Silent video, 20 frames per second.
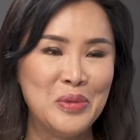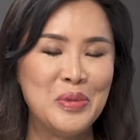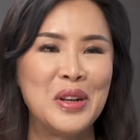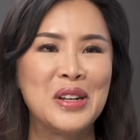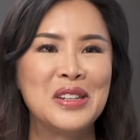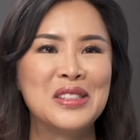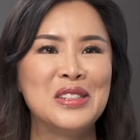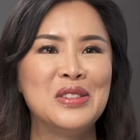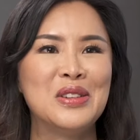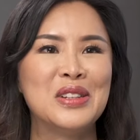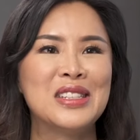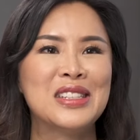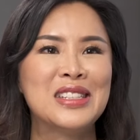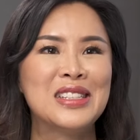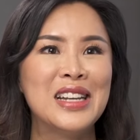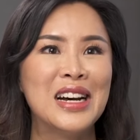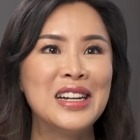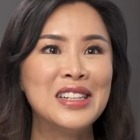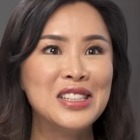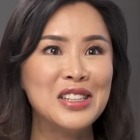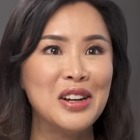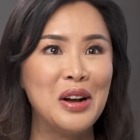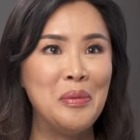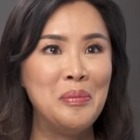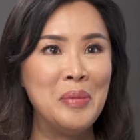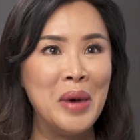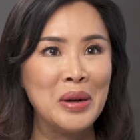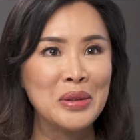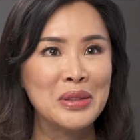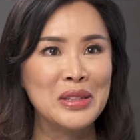because you are such a
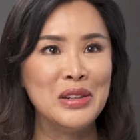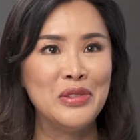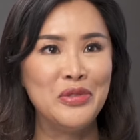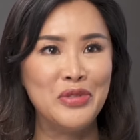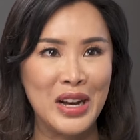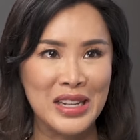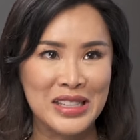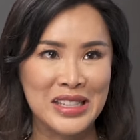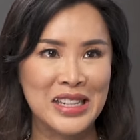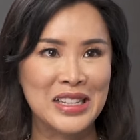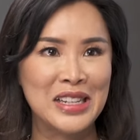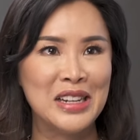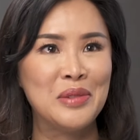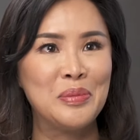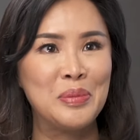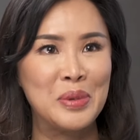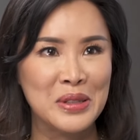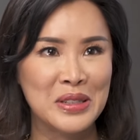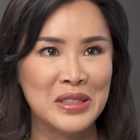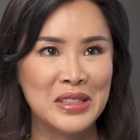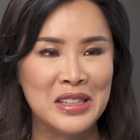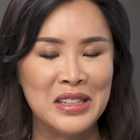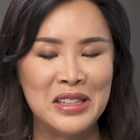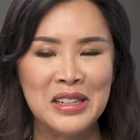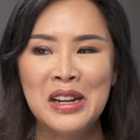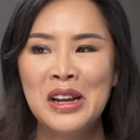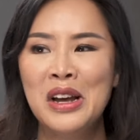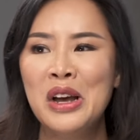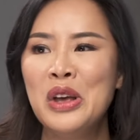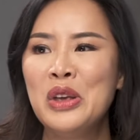multifaceted
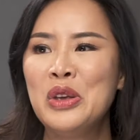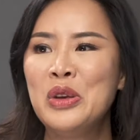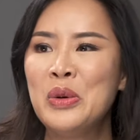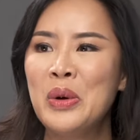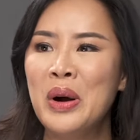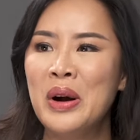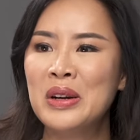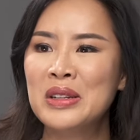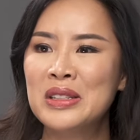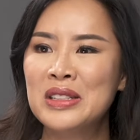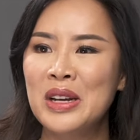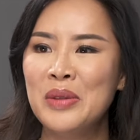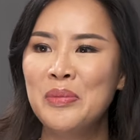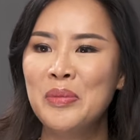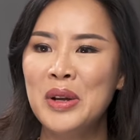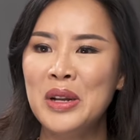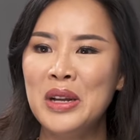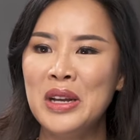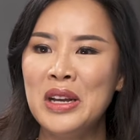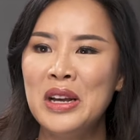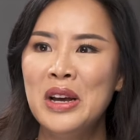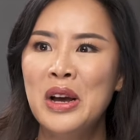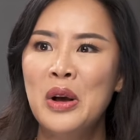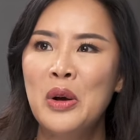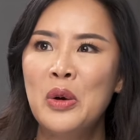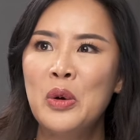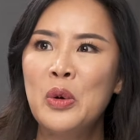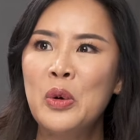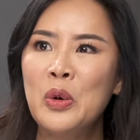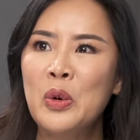person. You are somebody
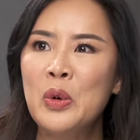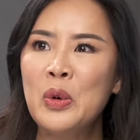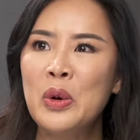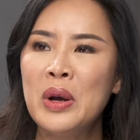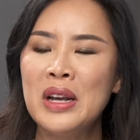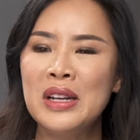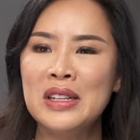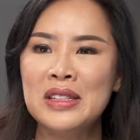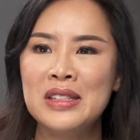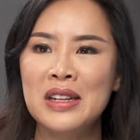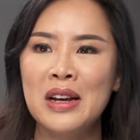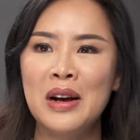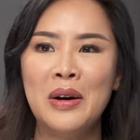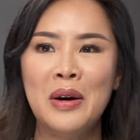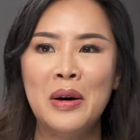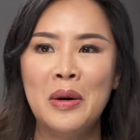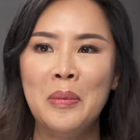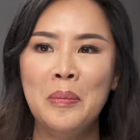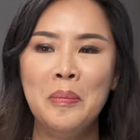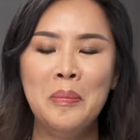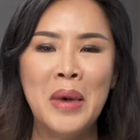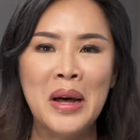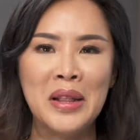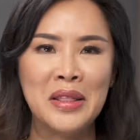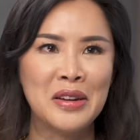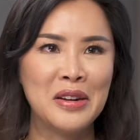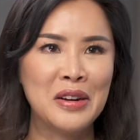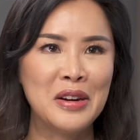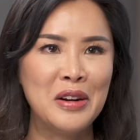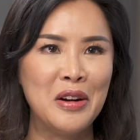who is a
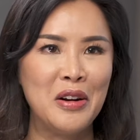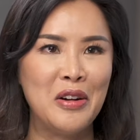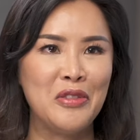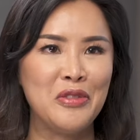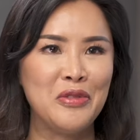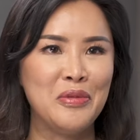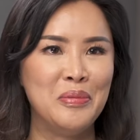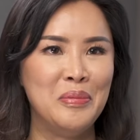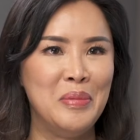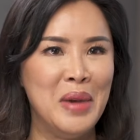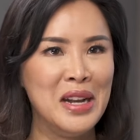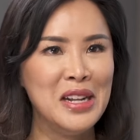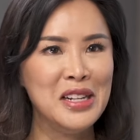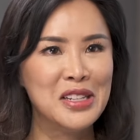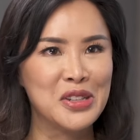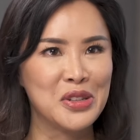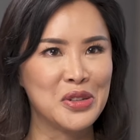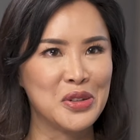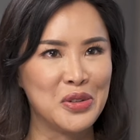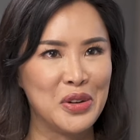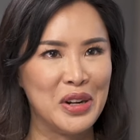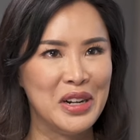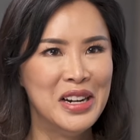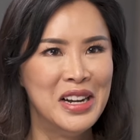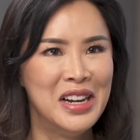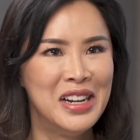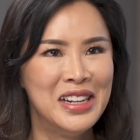mother of many children.